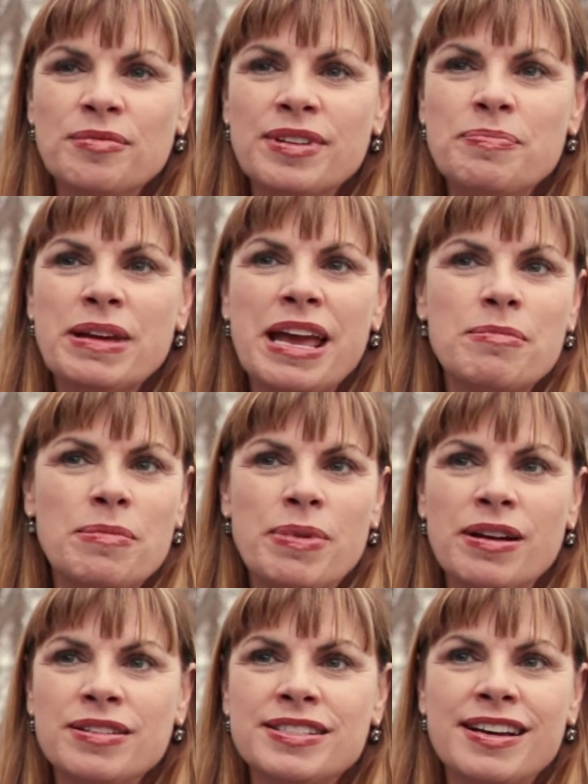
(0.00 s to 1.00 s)
it became
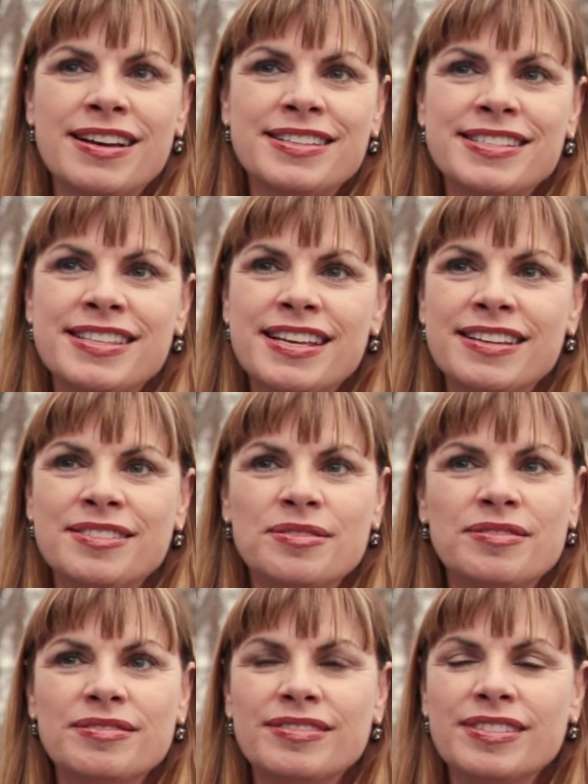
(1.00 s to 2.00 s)
apparent to us that
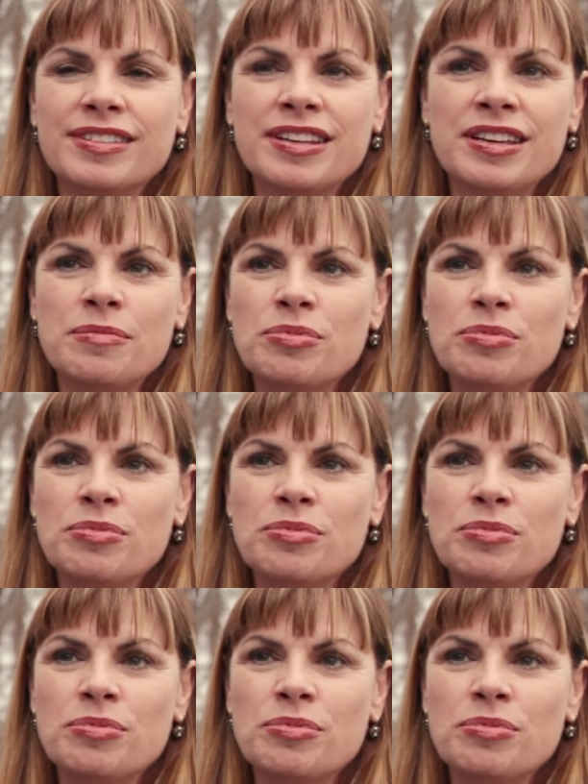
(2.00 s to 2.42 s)
the